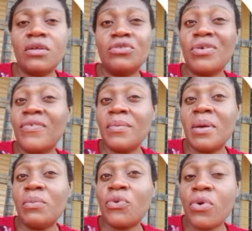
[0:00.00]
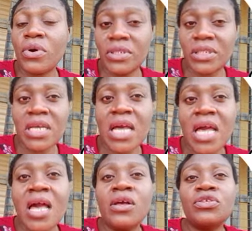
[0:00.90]
12 rods.
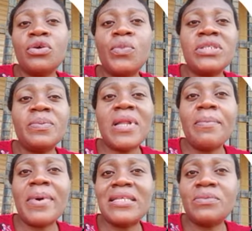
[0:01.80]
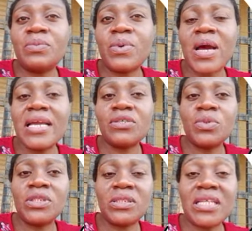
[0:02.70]
So multiply by the price,
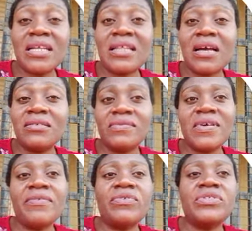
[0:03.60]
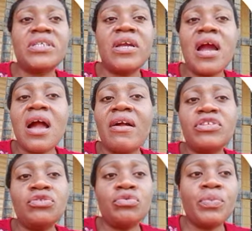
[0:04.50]
which is 10,500, you're
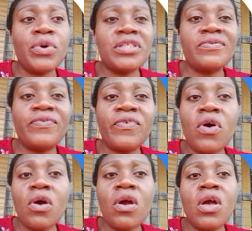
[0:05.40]
having 2.4